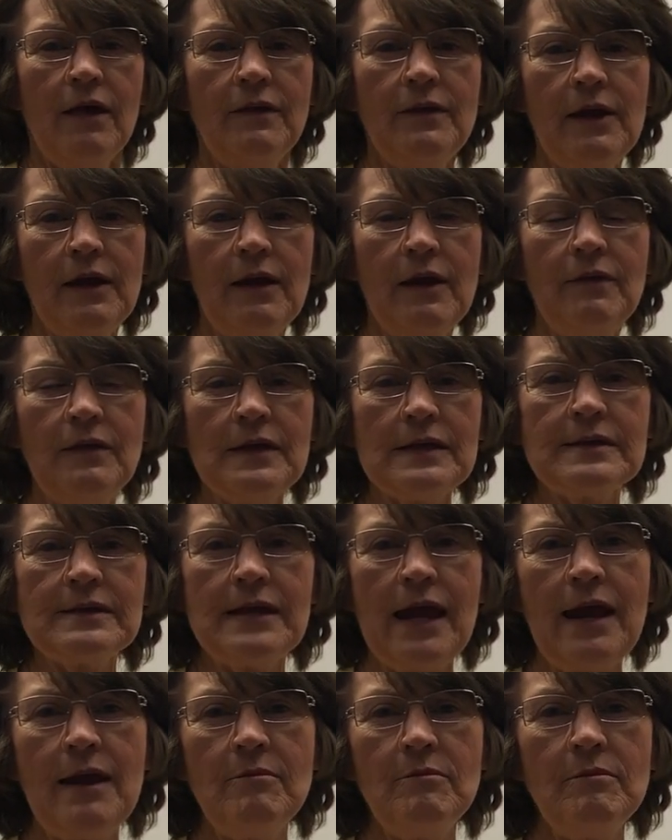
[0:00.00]
In the
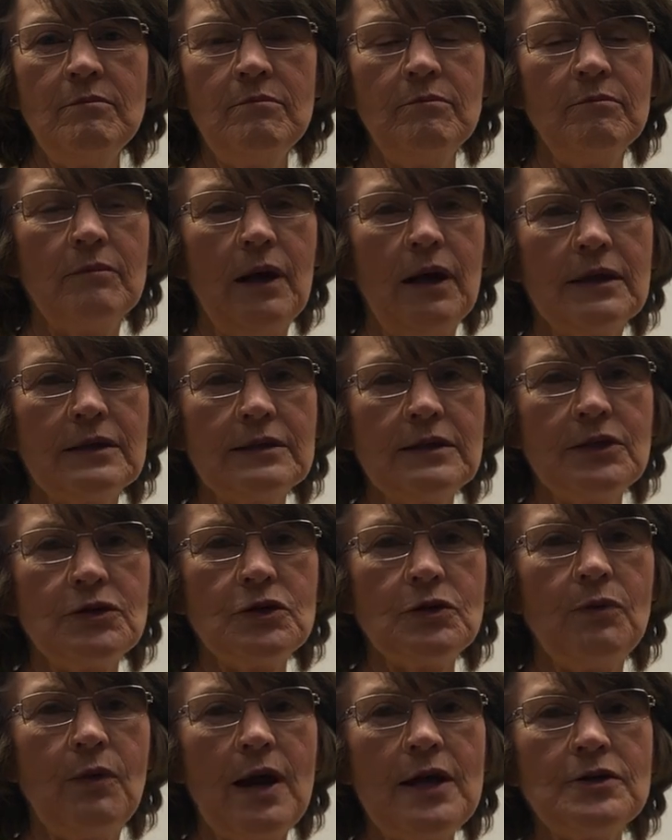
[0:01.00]
same
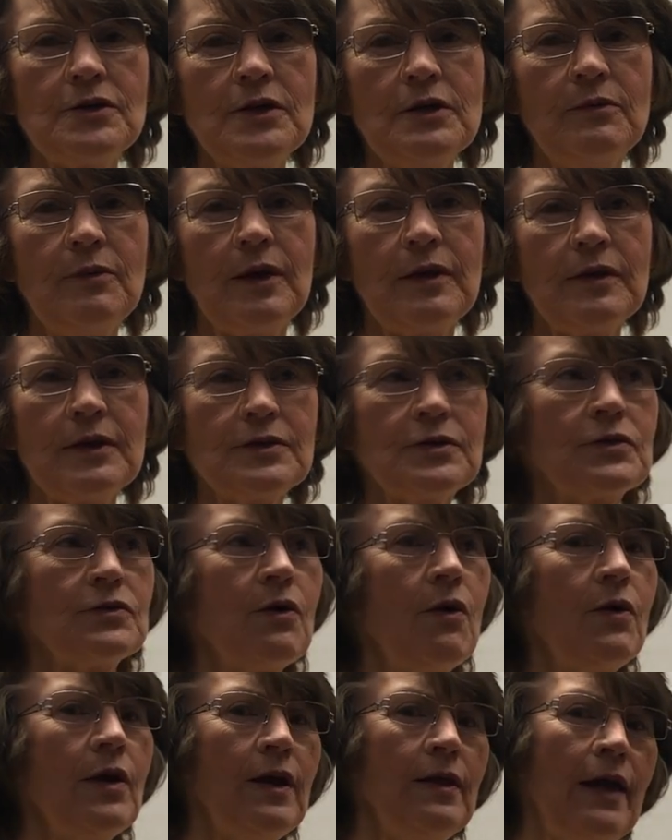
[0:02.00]
situation with a
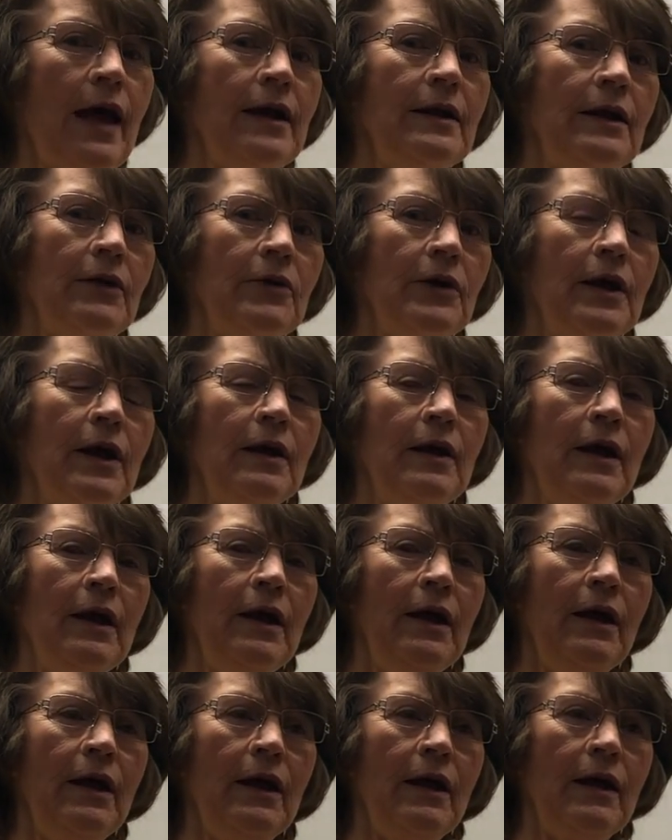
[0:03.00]
stroke in that area,
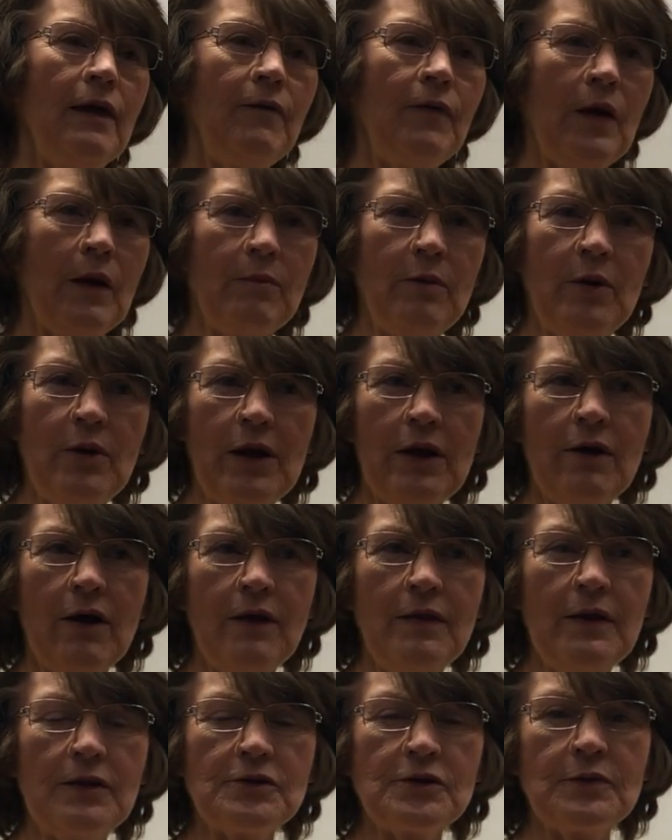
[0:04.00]
if they're putting
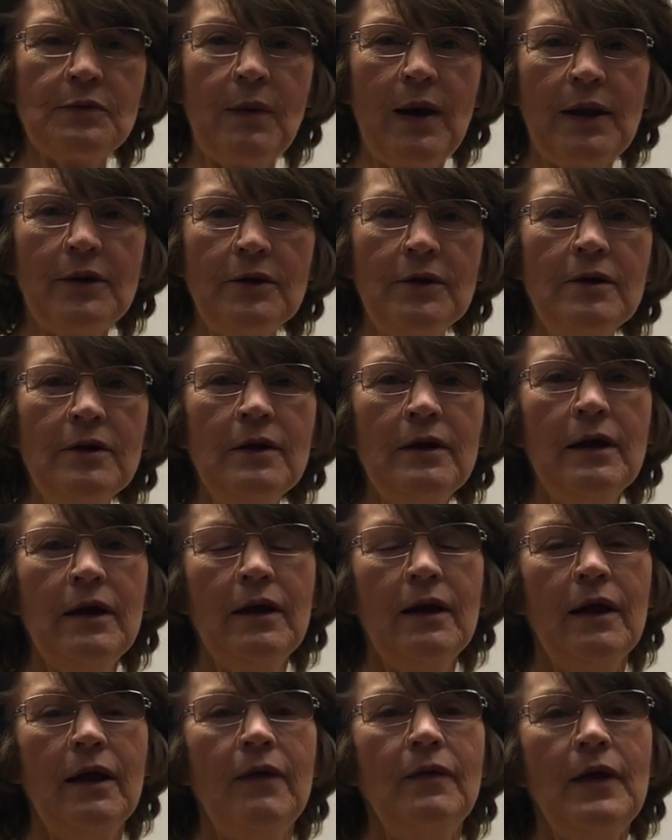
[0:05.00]
on their sweater,
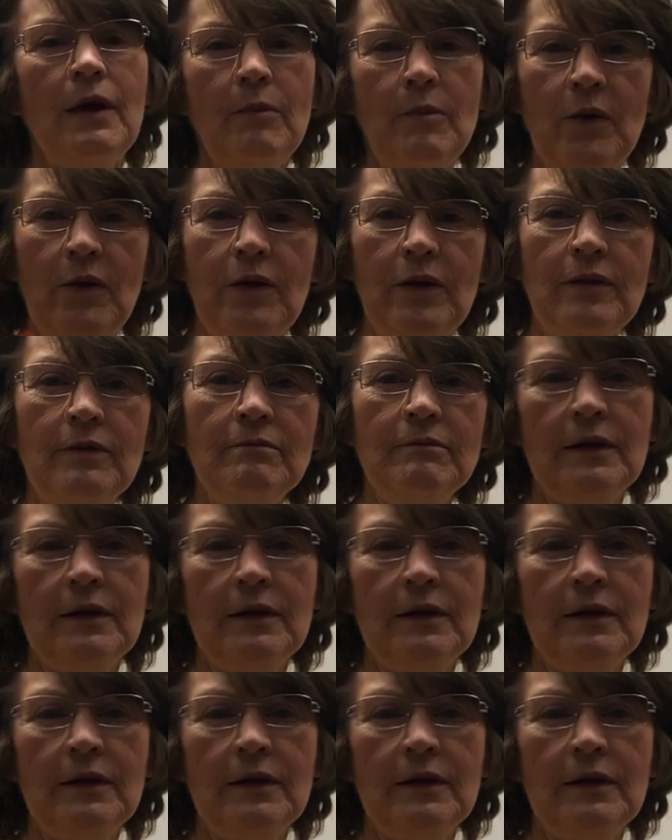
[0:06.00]
they'll put